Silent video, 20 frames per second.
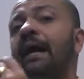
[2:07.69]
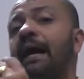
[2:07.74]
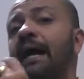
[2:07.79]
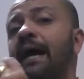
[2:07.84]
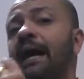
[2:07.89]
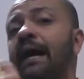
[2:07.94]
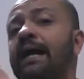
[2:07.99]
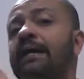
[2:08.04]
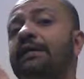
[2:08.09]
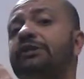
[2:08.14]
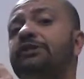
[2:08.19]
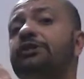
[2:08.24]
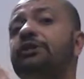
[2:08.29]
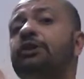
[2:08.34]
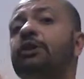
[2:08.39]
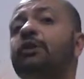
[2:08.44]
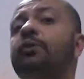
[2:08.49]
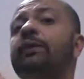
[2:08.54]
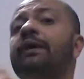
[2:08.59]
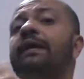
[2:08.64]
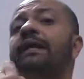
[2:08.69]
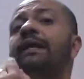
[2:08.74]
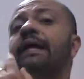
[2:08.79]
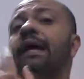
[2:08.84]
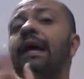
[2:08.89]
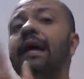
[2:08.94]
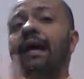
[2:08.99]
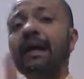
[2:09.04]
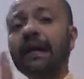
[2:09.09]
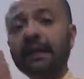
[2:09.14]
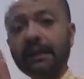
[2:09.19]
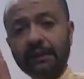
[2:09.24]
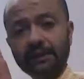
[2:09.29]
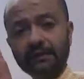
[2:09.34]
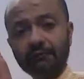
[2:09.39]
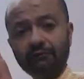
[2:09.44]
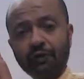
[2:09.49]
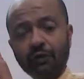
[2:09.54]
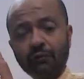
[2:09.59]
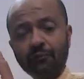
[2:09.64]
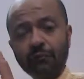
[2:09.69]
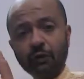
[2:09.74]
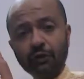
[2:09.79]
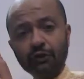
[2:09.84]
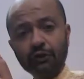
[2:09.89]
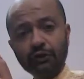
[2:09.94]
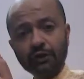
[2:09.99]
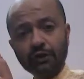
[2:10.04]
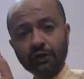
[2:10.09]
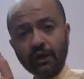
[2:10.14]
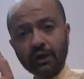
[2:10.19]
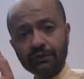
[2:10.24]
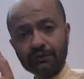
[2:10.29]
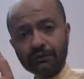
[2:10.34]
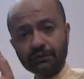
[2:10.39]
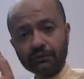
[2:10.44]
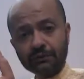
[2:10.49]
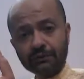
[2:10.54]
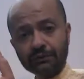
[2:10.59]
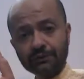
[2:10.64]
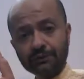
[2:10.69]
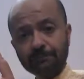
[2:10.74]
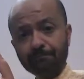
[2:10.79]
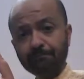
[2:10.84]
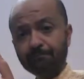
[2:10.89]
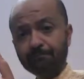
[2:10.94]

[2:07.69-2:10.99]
as you inhale from both your nostrils.